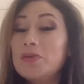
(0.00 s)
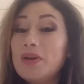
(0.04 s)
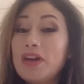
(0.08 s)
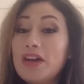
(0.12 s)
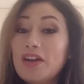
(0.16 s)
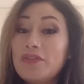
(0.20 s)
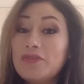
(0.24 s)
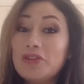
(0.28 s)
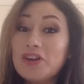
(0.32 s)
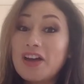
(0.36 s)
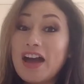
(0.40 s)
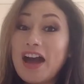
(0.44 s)

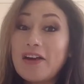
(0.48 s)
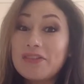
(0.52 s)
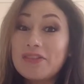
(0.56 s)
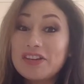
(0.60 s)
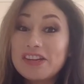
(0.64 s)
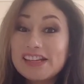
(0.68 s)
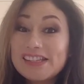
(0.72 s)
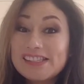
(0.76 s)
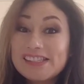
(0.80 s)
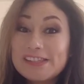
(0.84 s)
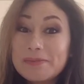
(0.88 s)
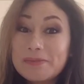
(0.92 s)
if you have an
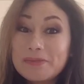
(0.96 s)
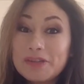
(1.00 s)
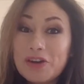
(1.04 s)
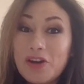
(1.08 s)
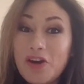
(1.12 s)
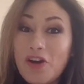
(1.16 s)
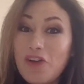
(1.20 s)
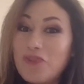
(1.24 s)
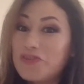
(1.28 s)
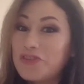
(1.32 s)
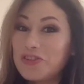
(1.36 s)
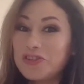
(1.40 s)
accepted
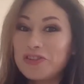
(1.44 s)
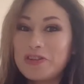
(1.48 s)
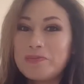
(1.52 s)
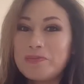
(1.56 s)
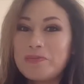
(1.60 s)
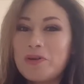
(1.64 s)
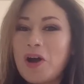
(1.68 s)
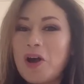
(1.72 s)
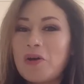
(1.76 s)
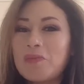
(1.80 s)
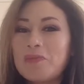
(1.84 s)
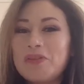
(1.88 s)
offer on a
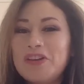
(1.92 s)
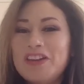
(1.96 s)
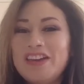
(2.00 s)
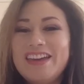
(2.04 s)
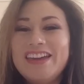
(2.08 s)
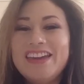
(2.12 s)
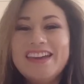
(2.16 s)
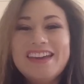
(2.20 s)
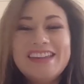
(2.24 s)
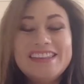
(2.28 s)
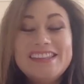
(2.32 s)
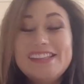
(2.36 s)

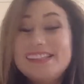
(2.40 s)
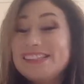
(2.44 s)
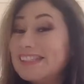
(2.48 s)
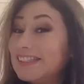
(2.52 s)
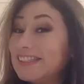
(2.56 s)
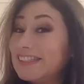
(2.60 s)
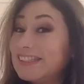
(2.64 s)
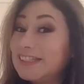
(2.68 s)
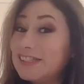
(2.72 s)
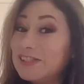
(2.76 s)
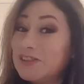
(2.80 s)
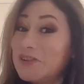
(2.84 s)
property. This
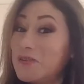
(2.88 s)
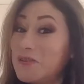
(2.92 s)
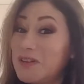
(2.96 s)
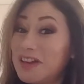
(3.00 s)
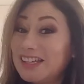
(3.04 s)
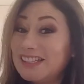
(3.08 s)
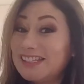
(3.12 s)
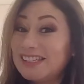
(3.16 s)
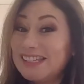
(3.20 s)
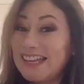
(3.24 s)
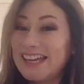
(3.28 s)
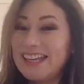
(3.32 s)
is so
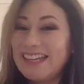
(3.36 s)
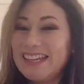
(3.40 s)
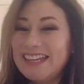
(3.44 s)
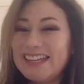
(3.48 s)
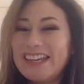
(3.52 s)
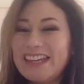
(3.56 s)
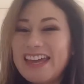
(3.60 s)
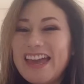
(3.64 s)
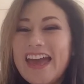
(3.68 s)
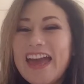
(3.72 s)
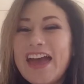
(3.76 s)
exciting.